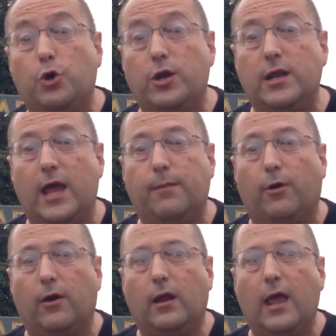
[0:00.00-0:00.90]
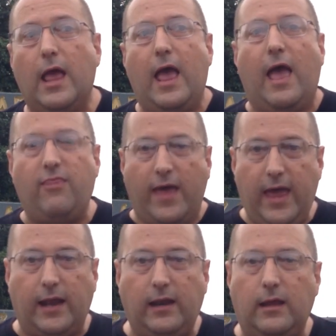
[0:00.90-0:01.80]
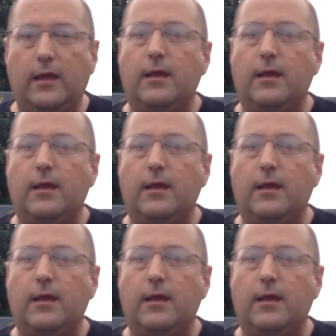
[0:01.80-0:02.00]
good neighbor. And then